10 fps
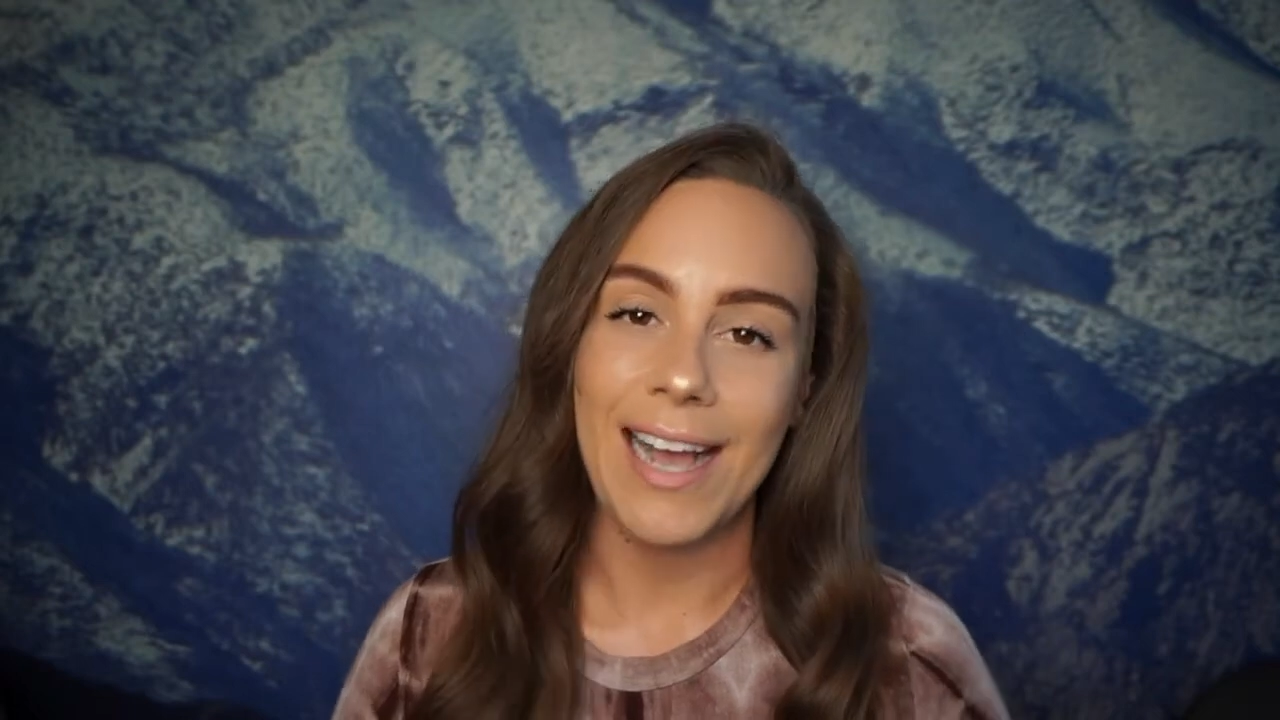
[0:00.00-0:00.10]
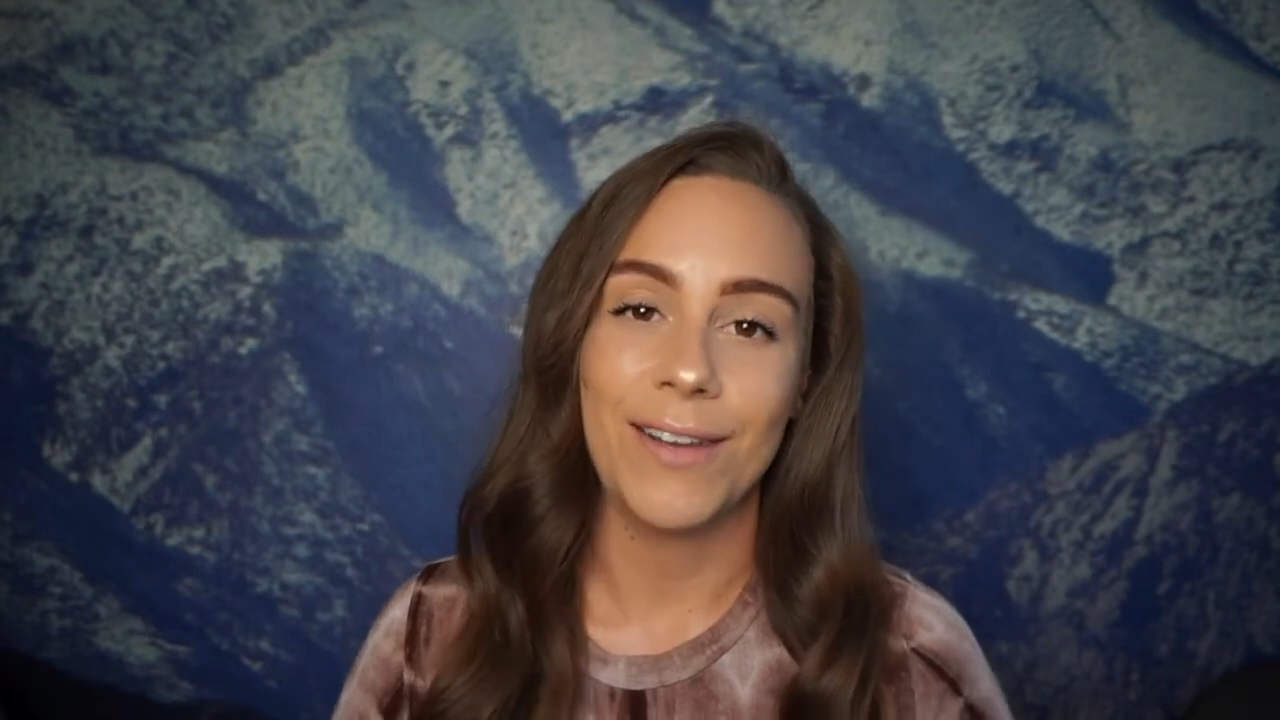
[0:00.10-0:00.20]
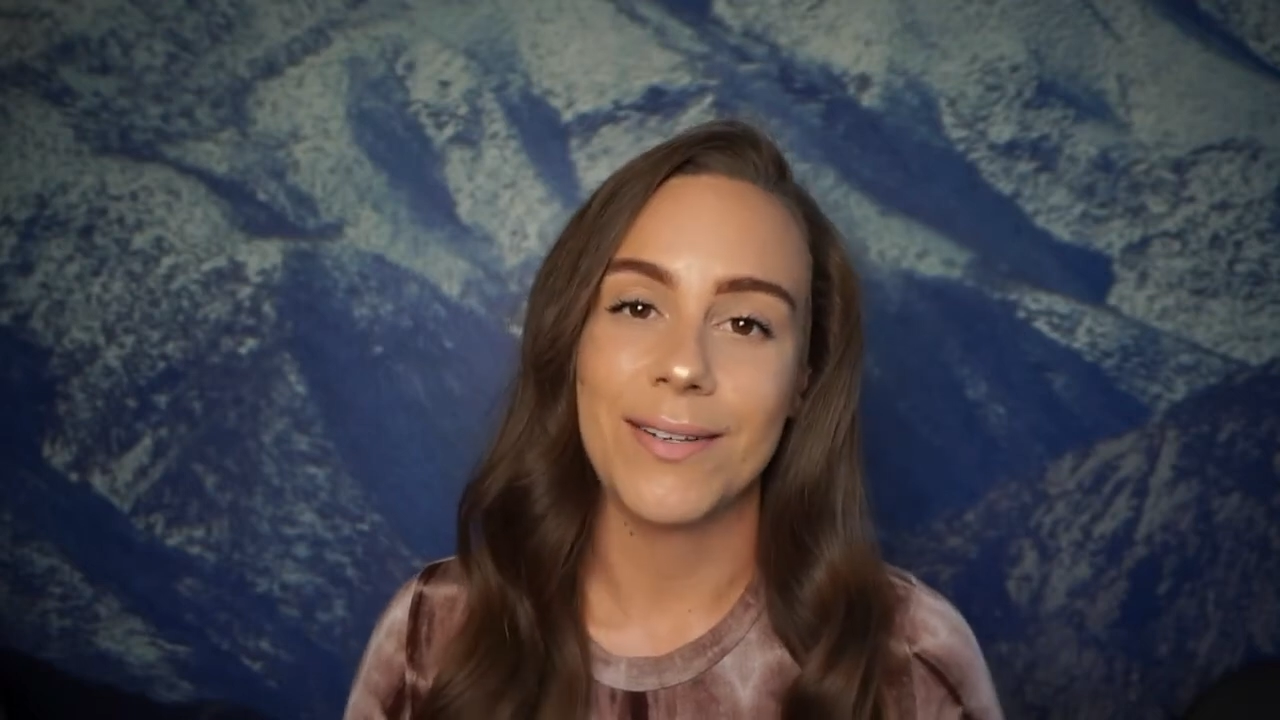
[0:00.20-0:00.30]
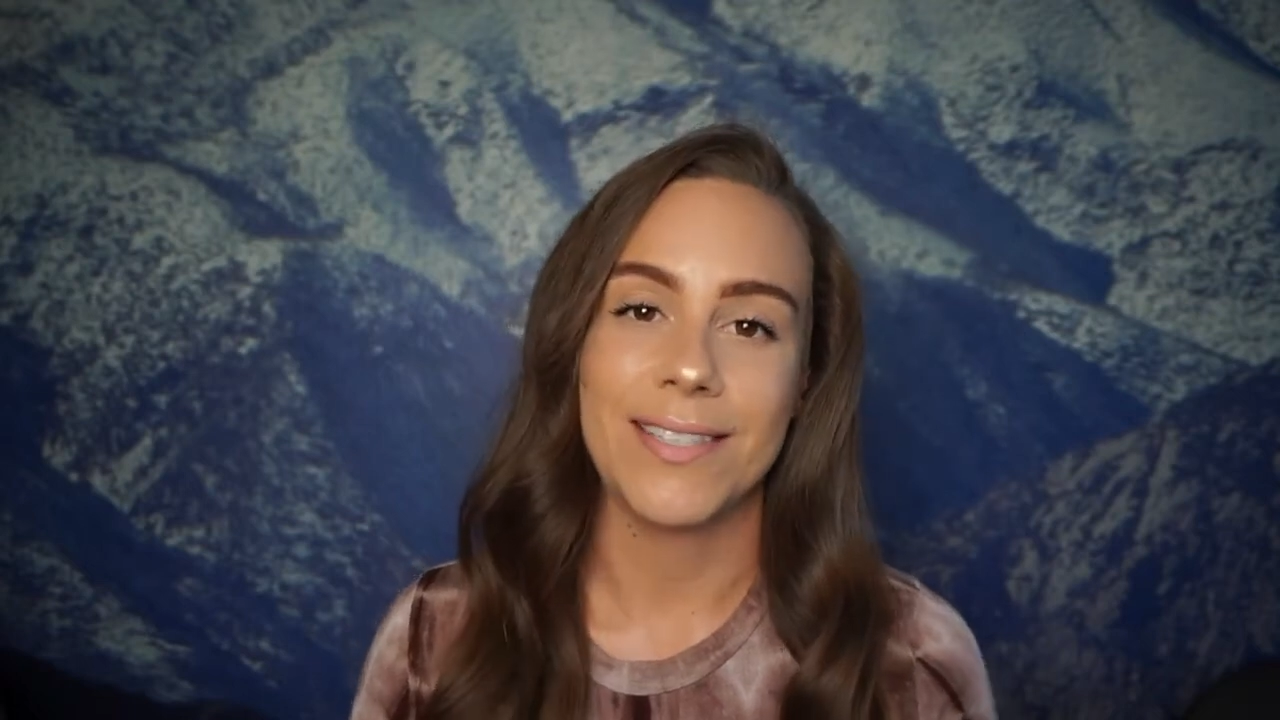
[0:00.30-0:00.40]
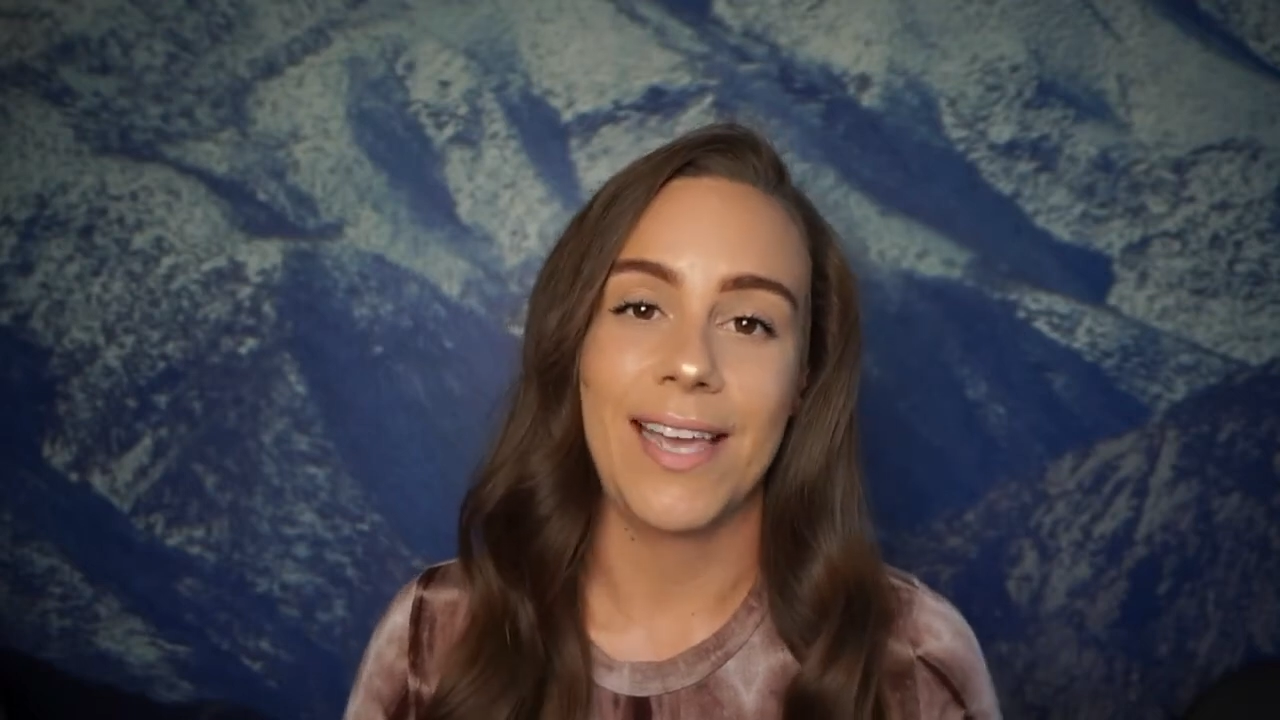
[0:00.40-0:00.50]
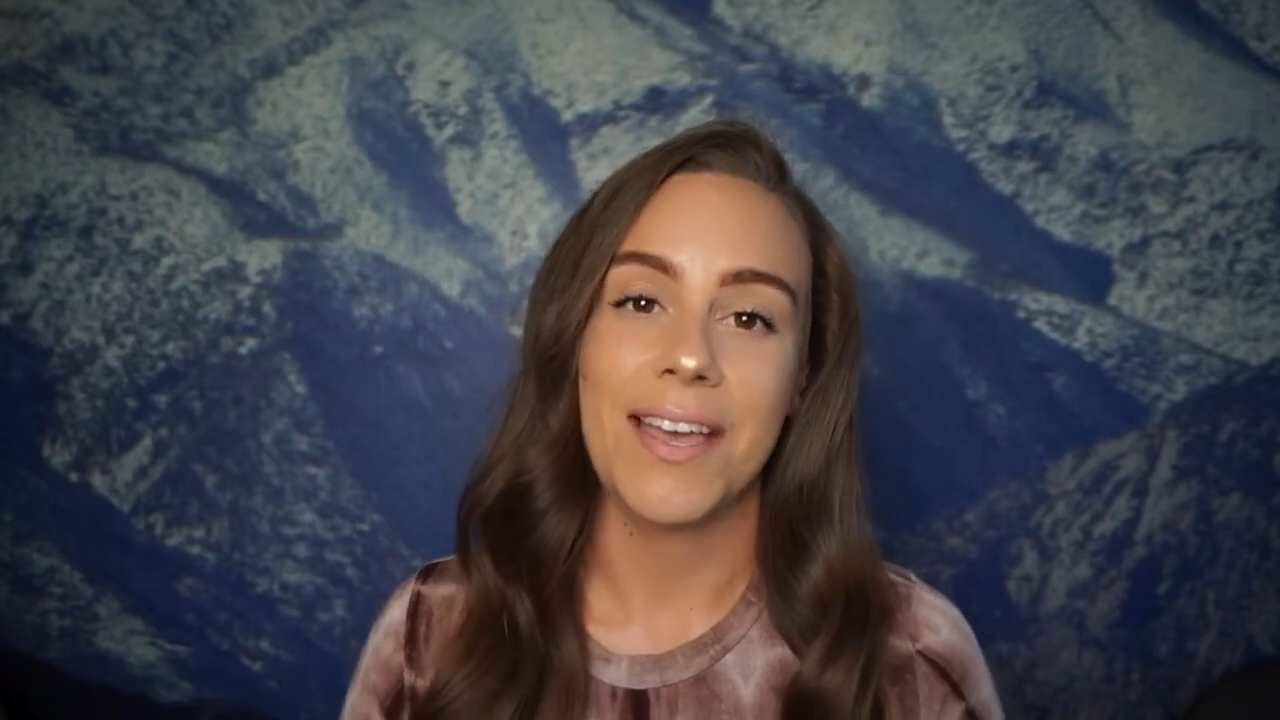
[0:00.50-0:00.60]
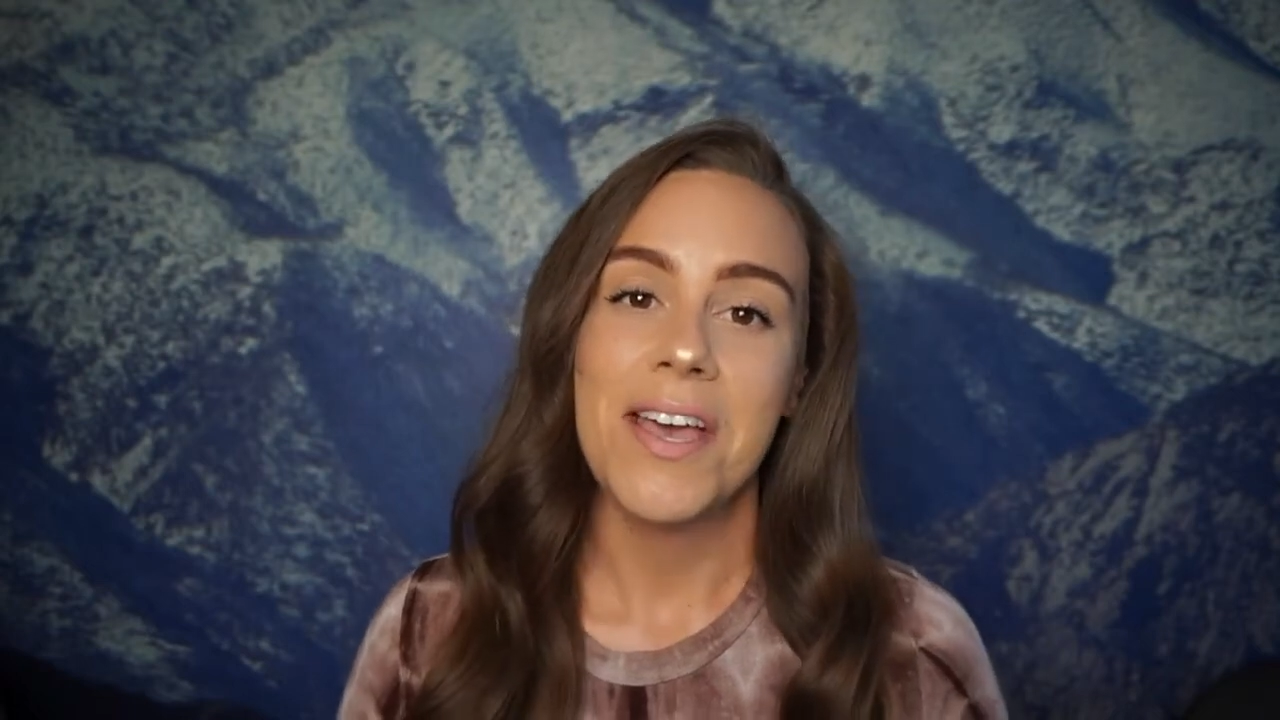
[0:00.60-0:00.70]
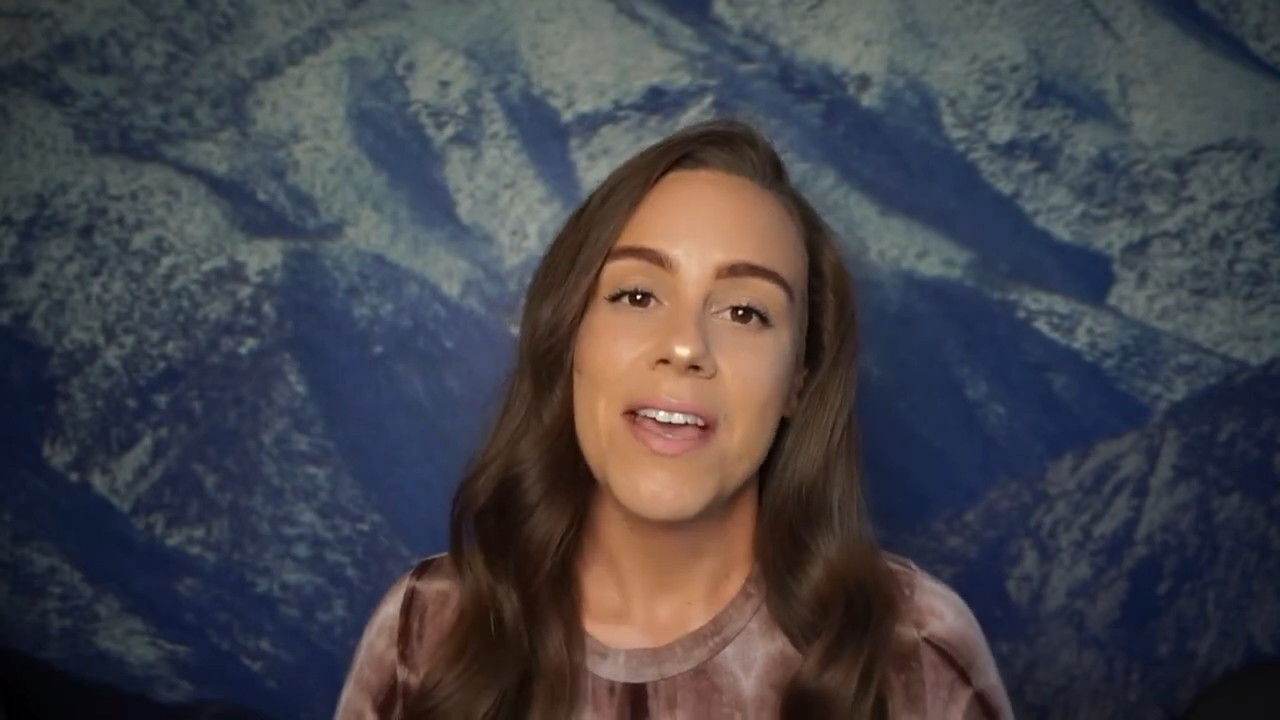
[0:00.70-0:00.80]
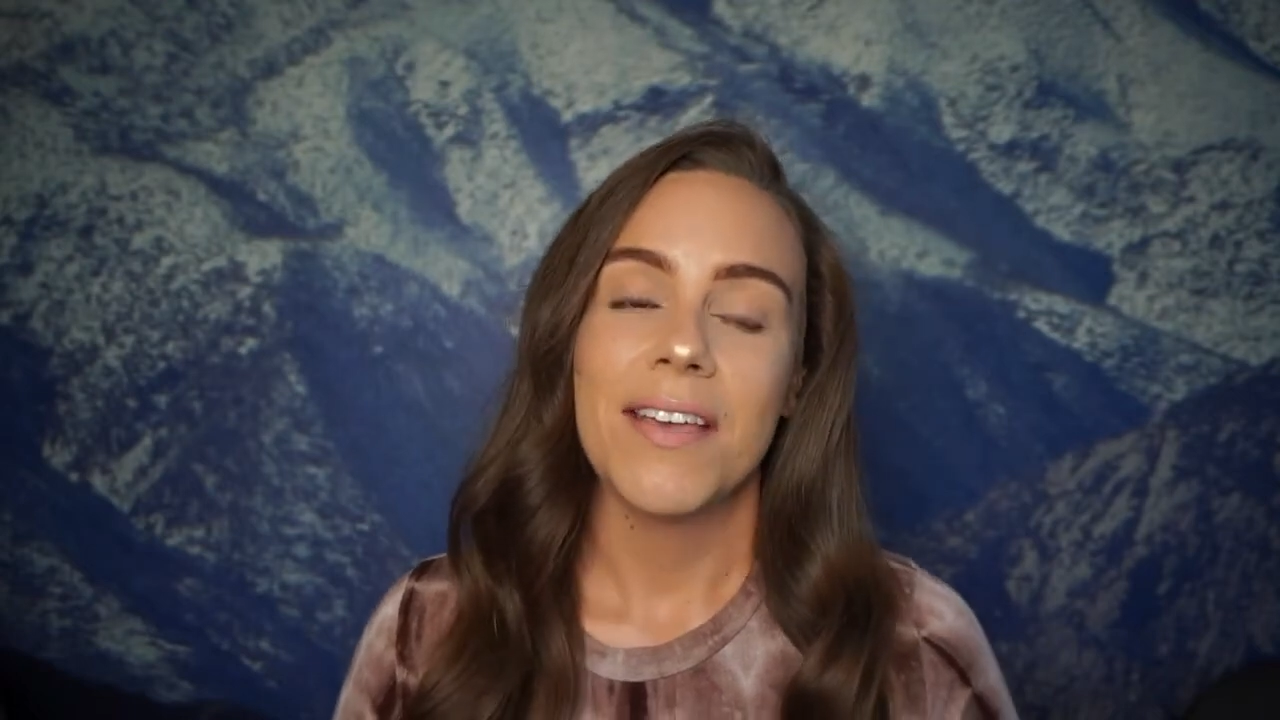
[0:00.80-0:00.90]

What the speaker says: I always say